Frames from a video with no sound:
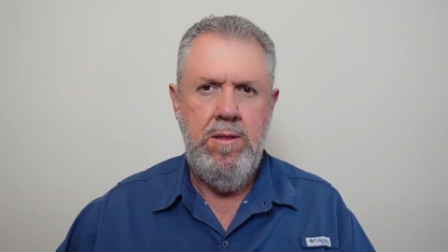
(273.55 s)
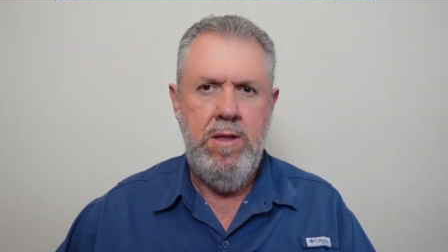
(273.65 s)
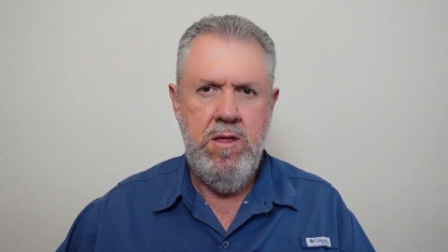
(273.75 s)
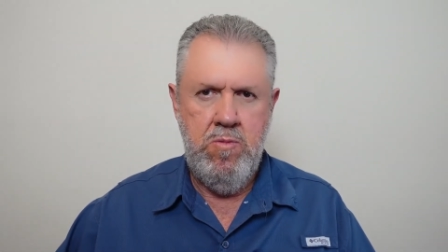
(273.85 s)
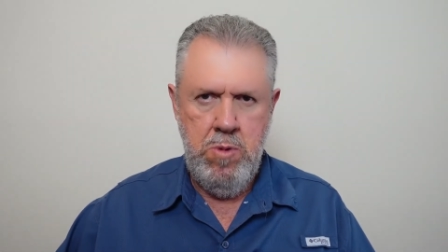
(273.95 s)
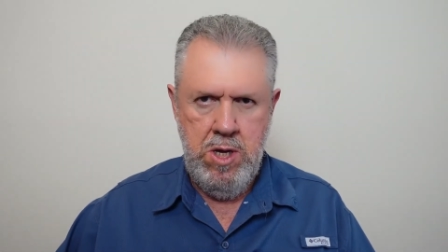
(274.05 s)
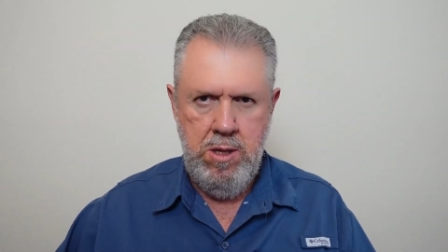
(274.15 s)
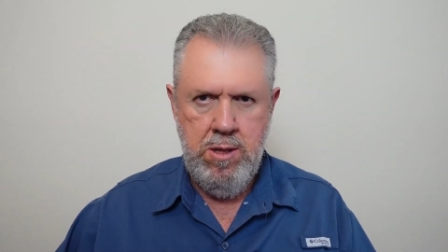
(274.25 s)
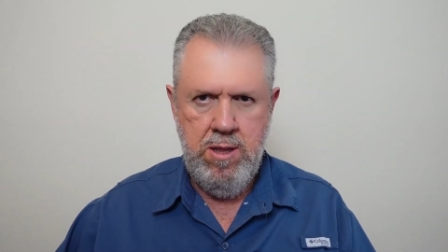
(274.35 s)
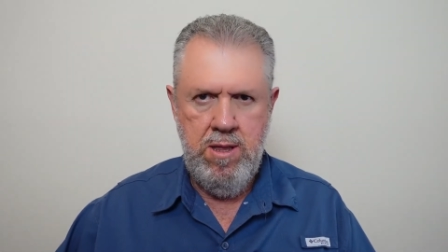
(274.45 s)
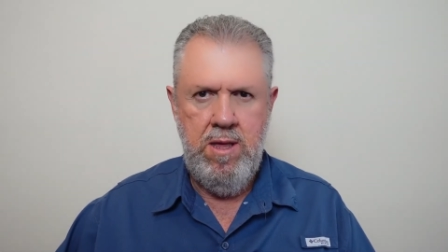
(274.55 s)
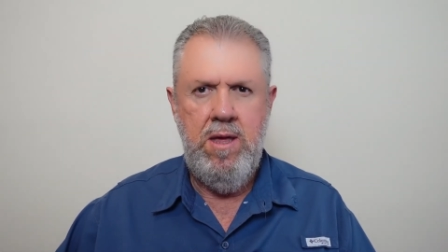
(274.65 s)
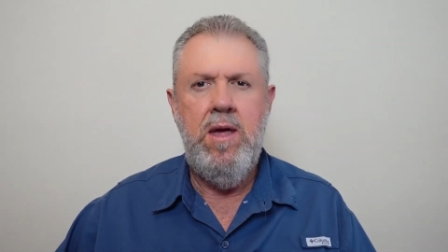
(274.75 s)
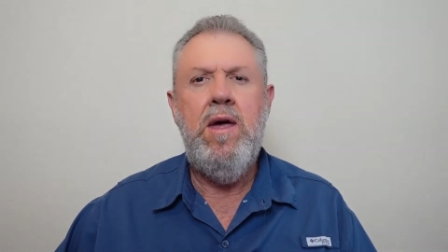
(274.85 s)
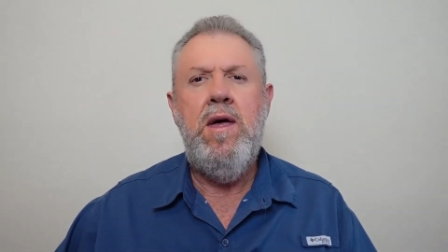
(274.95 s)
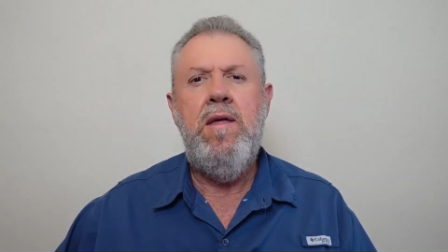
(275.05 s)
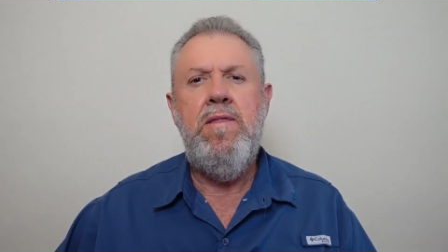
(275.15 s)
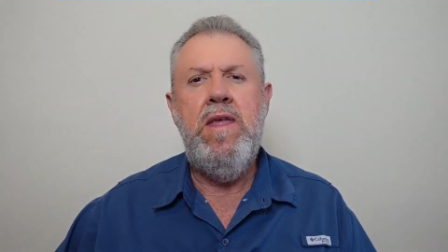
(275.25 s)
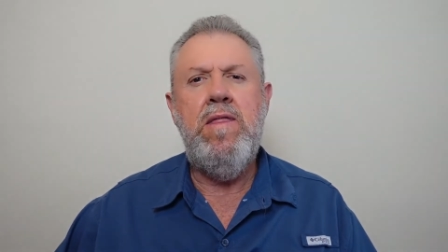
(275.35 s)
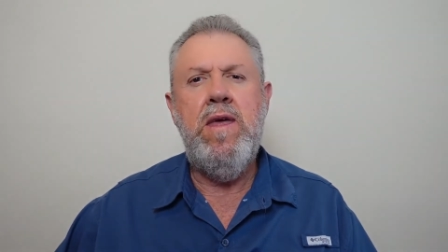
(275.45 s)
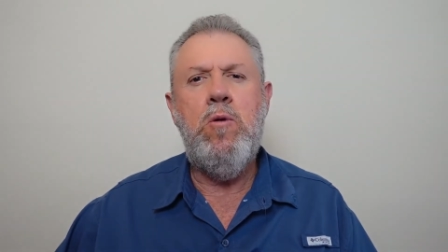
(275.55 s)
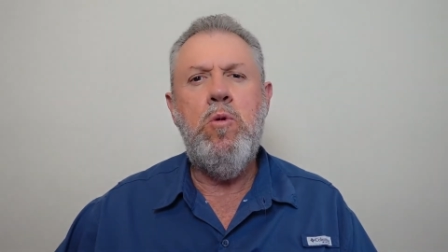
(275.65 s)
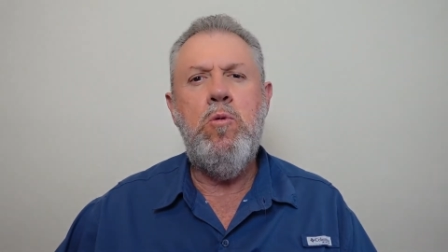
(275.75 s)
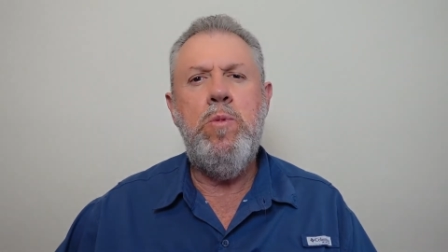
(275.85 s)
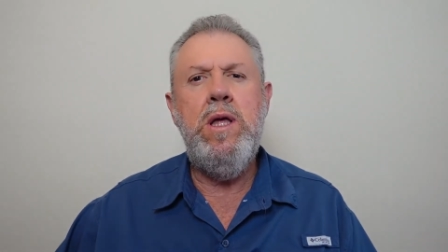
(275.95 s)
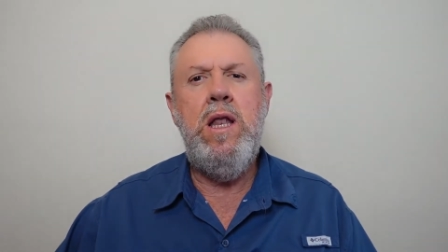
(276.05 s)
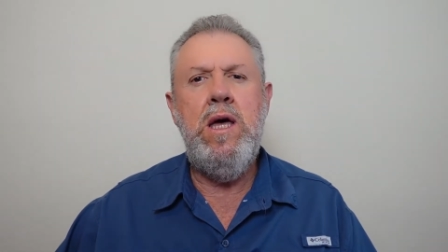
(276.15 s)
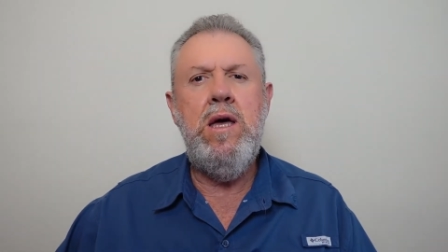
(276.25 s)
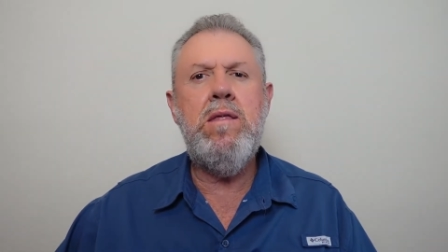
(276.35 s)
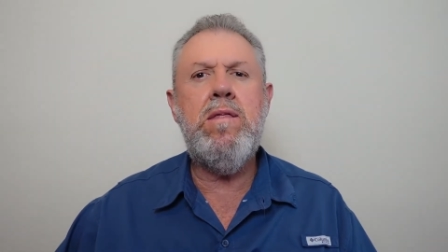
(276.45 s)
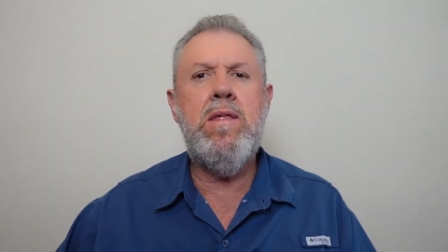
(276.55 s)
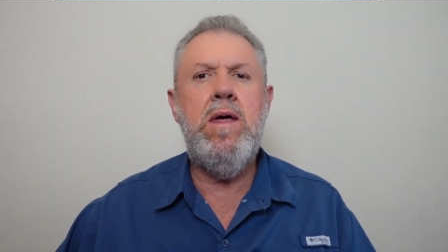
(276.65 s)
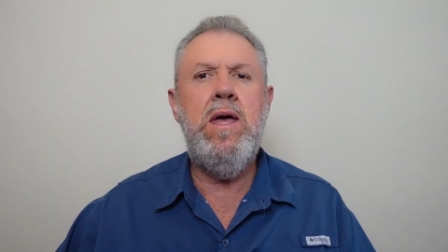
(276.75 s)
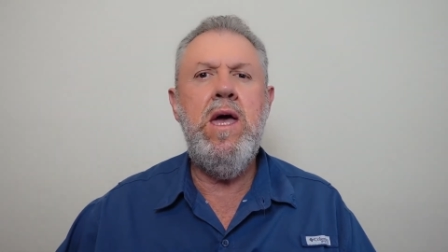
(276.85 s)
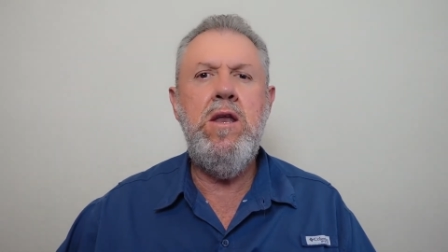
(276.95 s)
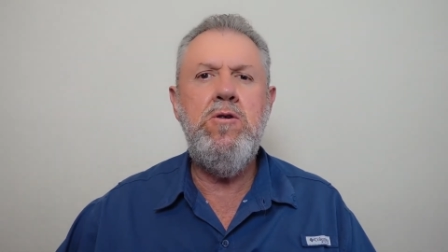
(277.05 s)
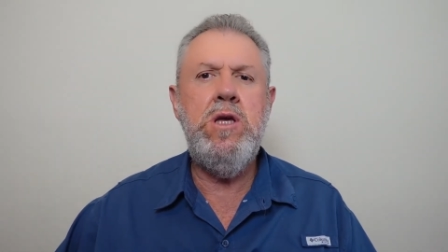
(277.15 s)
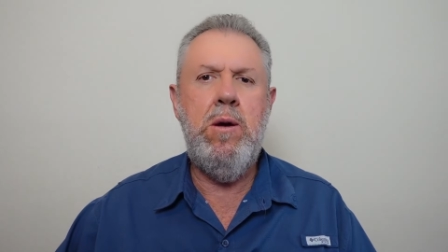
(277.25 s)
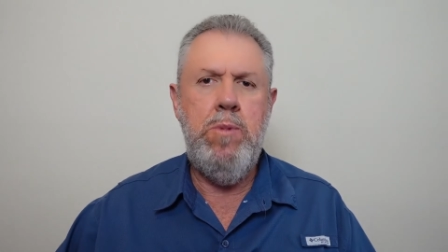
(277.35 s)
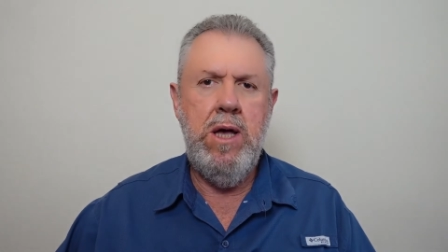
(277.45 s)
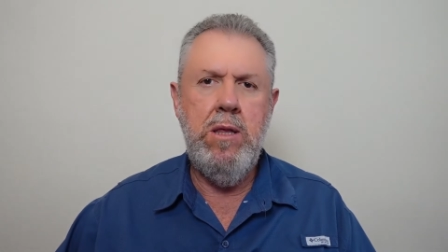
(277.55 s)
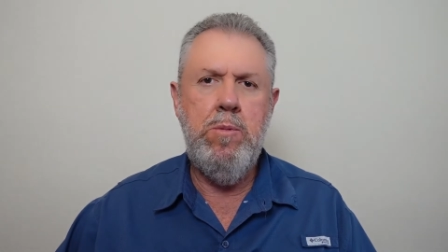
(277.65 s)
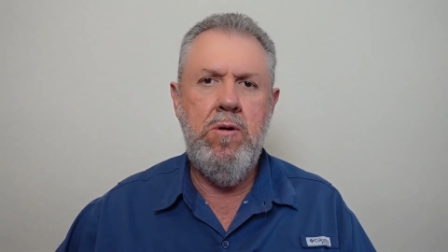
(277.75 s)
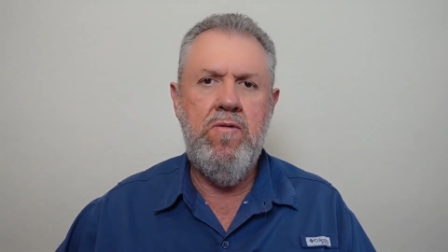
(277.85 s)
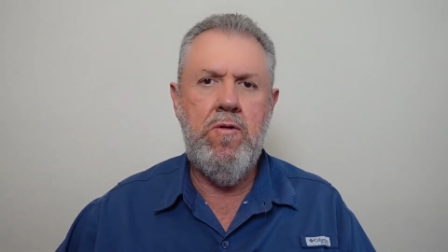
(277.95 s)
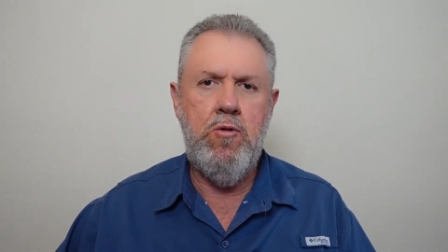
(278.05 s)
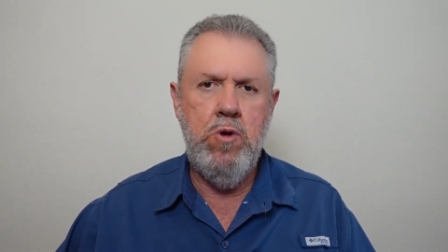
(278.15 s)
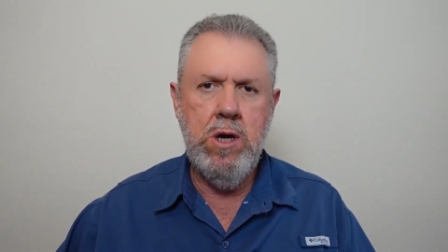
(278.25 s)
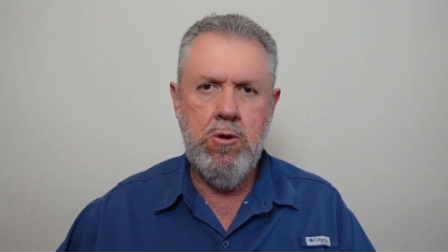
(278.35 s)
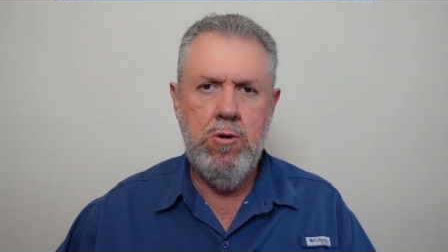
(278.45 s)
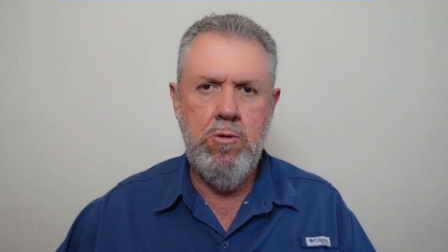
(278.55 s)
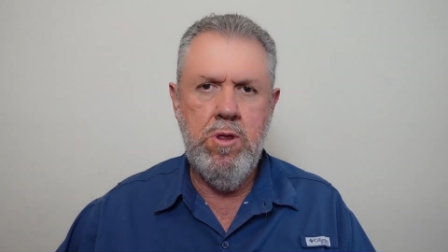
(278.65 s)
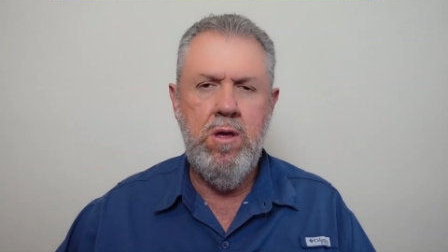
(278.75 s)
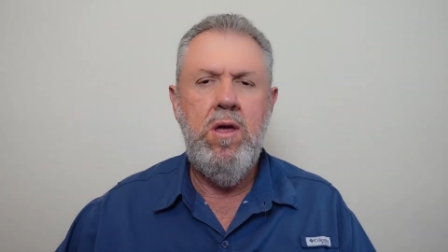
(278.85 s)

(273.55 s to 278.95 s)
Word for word: This means that there will be less energy available for regrowth